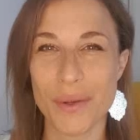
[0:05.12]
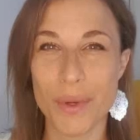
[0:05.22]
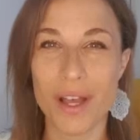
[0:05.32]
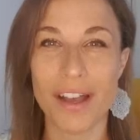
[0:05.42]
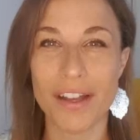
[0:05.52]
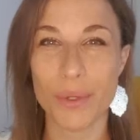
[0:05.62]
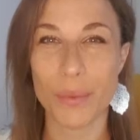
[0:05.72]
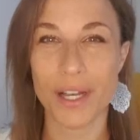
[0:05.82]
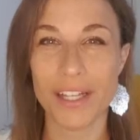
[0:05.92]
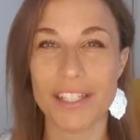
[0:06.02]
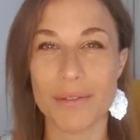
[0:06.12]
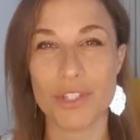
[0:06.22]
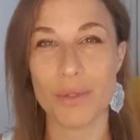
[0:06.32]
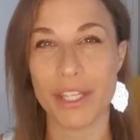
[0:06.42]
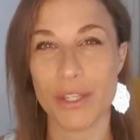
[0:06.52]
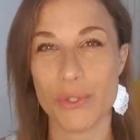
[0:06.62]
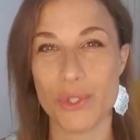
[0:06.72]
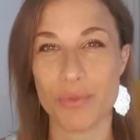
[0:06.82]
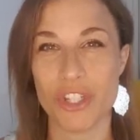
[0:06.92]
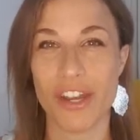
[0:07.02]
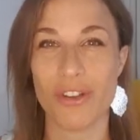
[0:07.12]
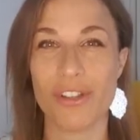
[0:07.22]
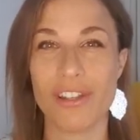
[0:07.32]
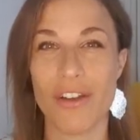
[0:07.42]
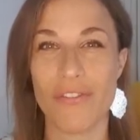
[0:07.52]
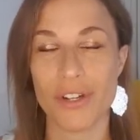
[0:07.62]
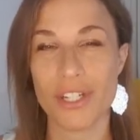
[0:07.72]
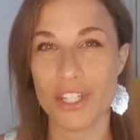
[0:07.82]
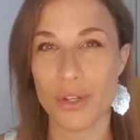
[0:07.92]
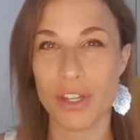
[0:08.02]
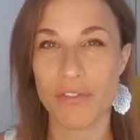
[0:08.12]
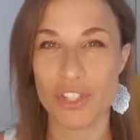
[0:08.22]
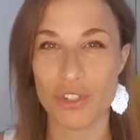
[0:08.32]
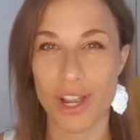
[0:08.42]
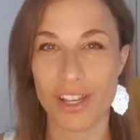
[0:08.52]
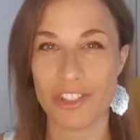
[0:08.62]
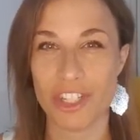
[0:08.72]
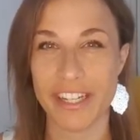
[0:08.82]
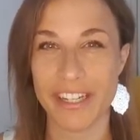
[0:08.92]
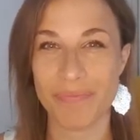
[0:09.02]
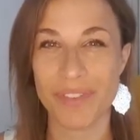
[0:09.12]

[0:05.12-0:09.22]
everyone, welcome to my YouTube channel Love for Intuitive Astrology.